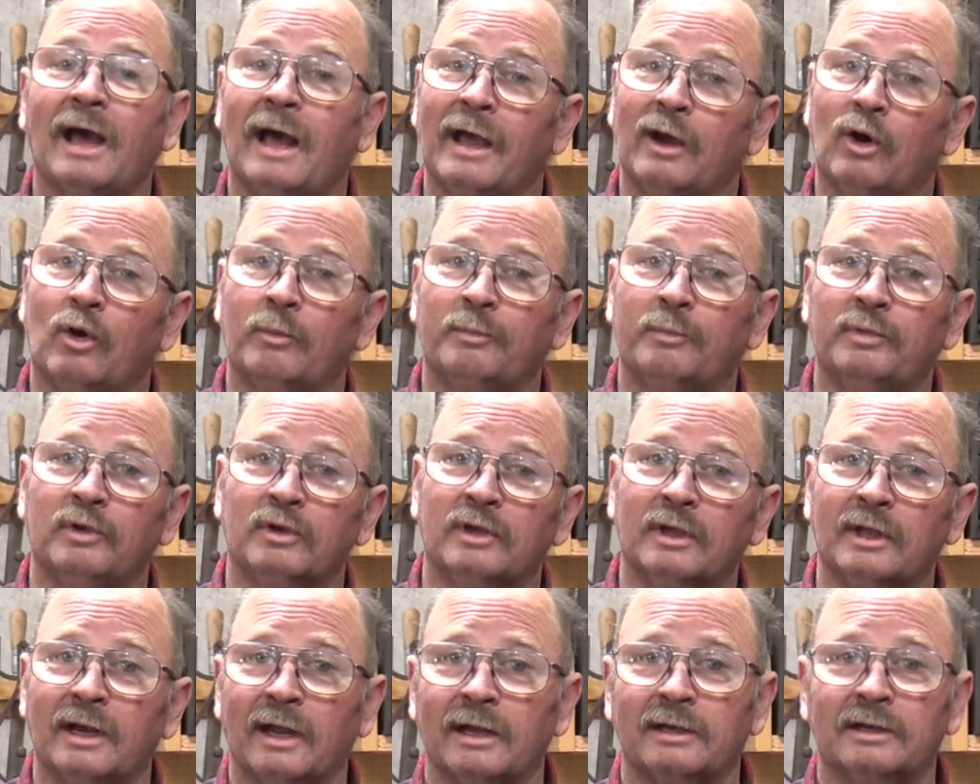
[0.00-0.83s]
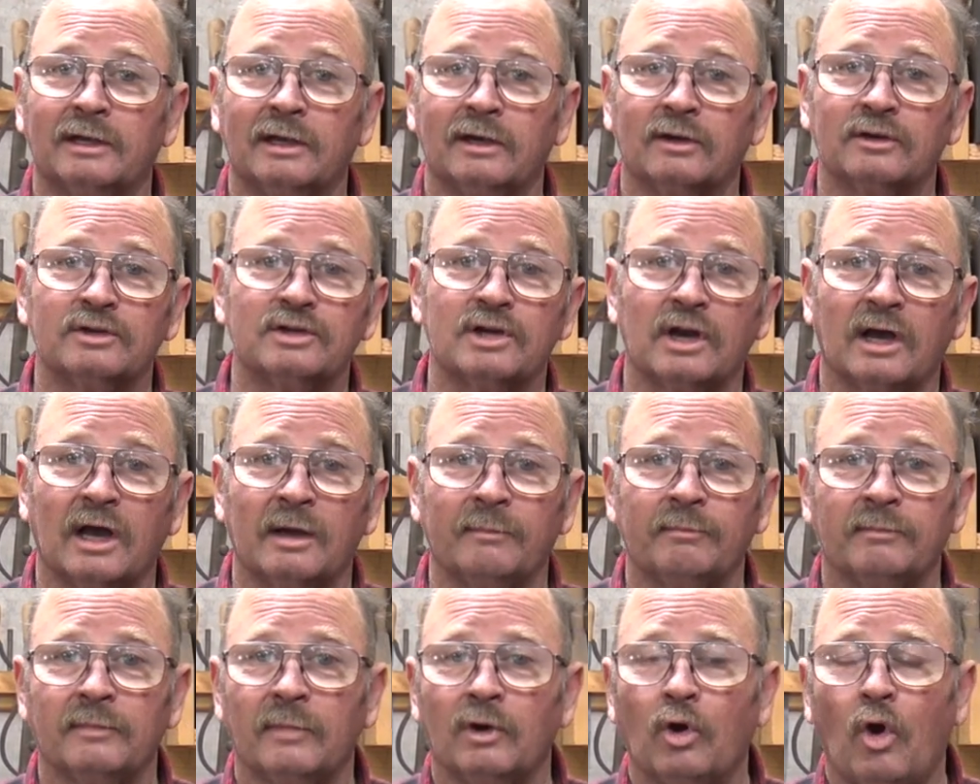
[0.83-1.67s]
I hope you can get out to your
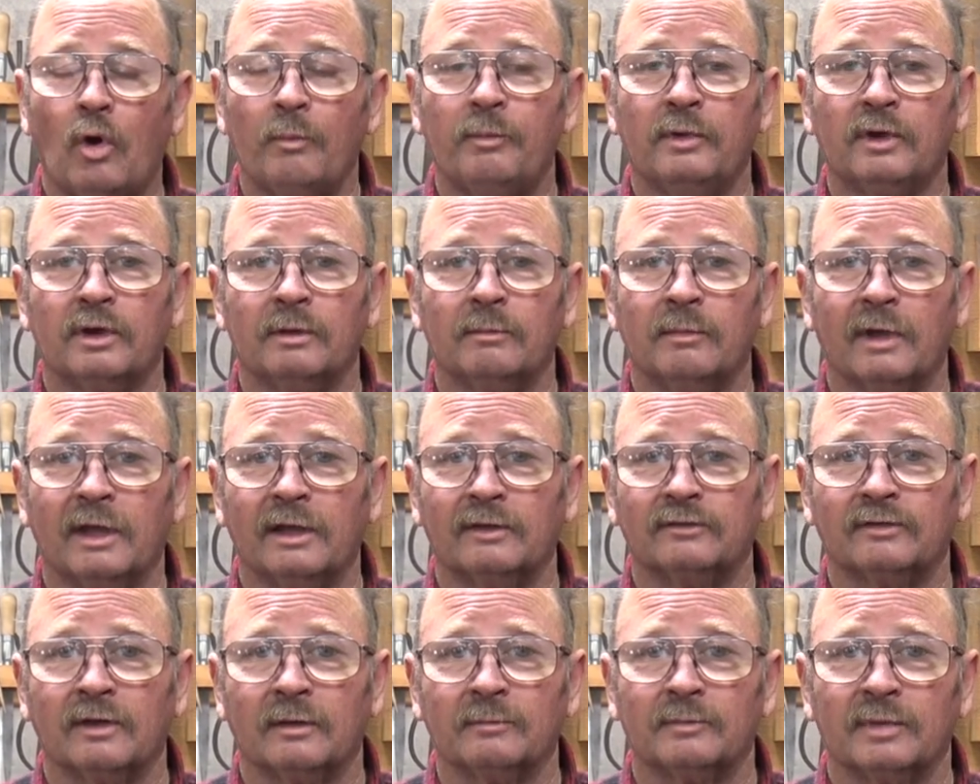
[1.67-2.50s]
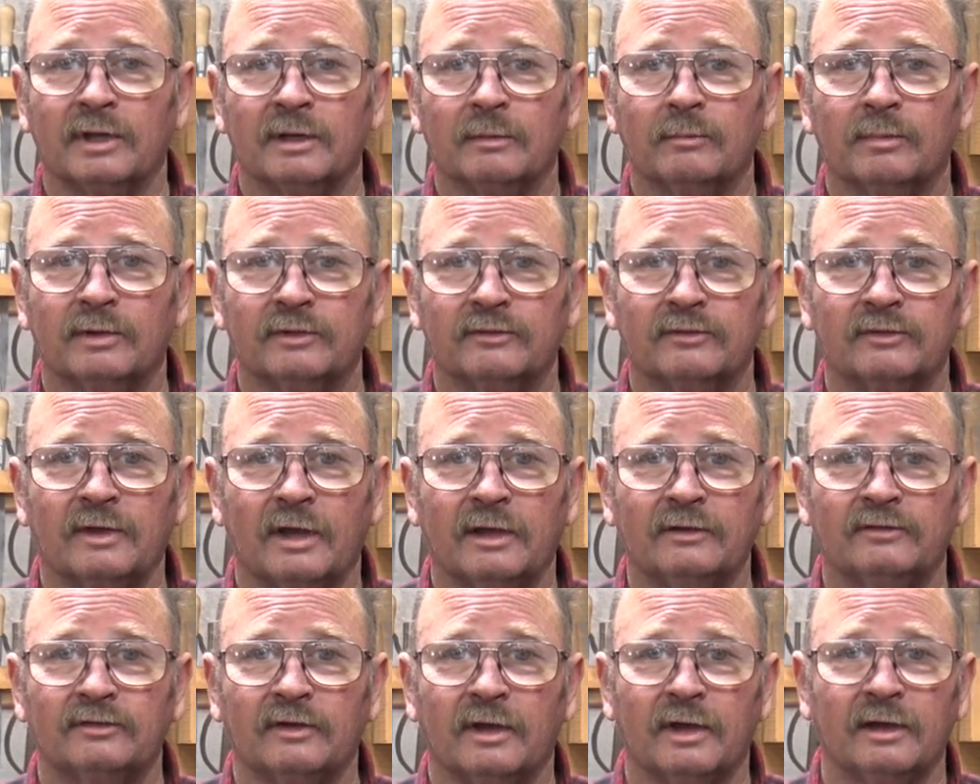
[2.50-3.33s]
shop, hope you can make something, but
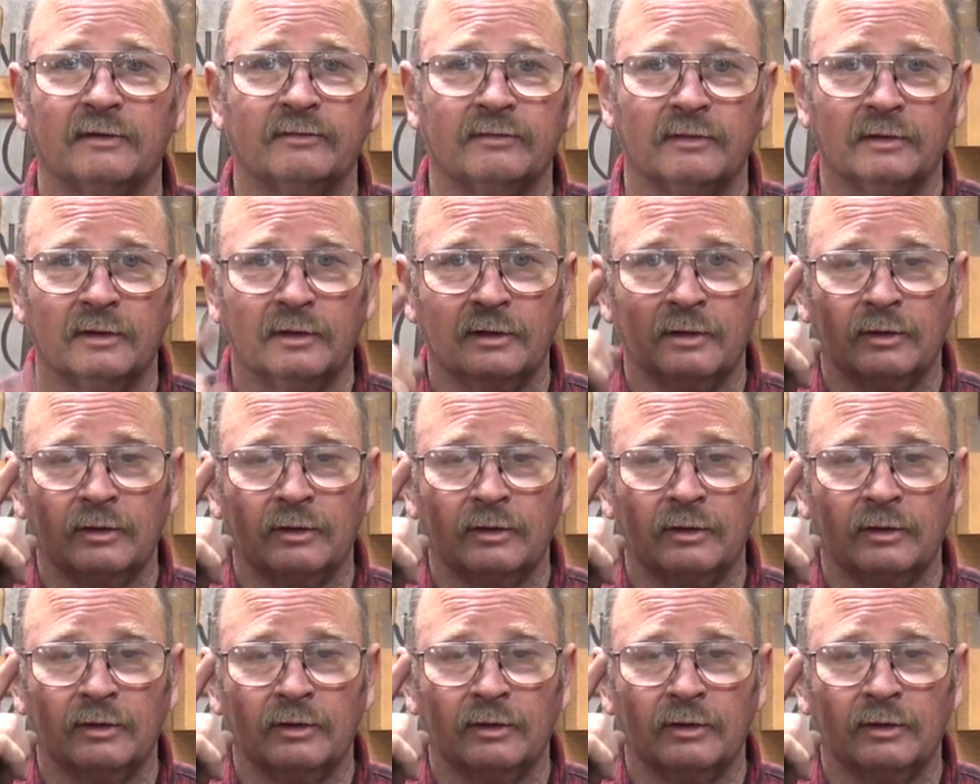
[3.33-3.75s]
stay safe,